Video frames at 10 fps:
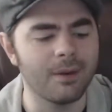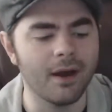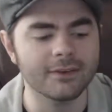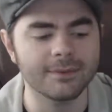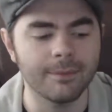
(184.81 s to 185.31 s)

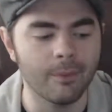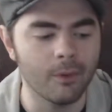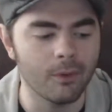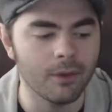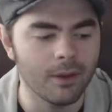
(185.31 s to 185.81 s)

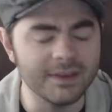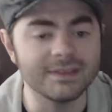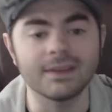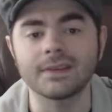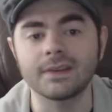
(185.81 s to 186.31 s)
possible
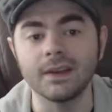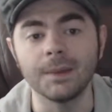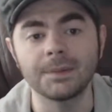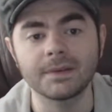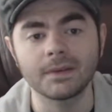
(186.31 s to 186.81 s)
business
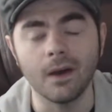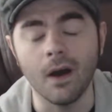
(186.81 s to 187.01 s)
tips.